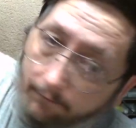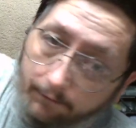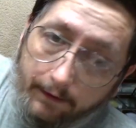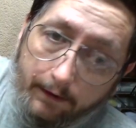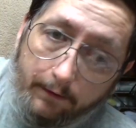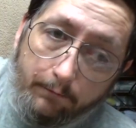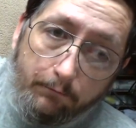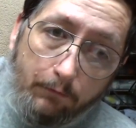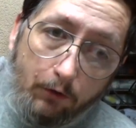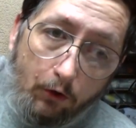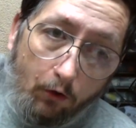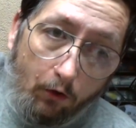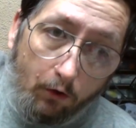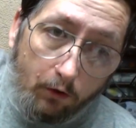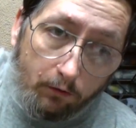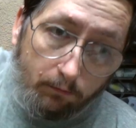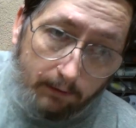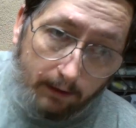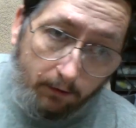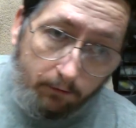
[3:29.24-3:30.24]
them all
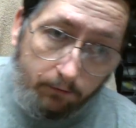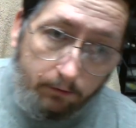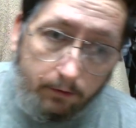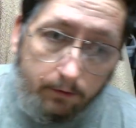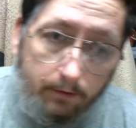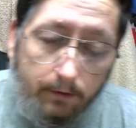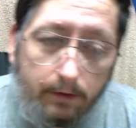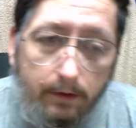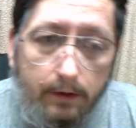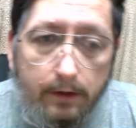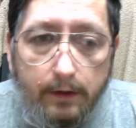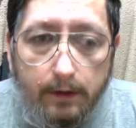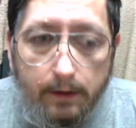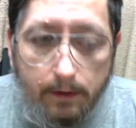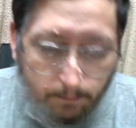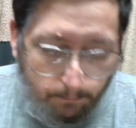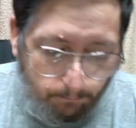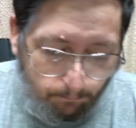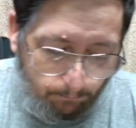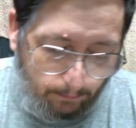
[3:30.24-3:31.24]
around
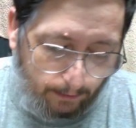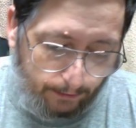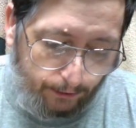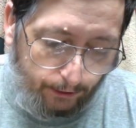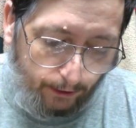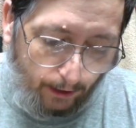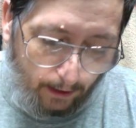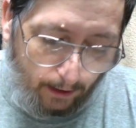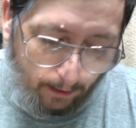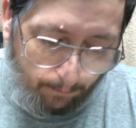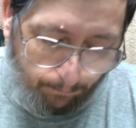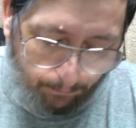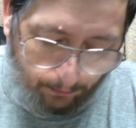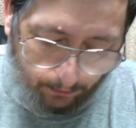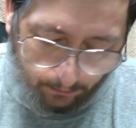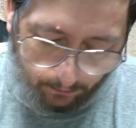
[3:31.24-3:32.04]
my shop.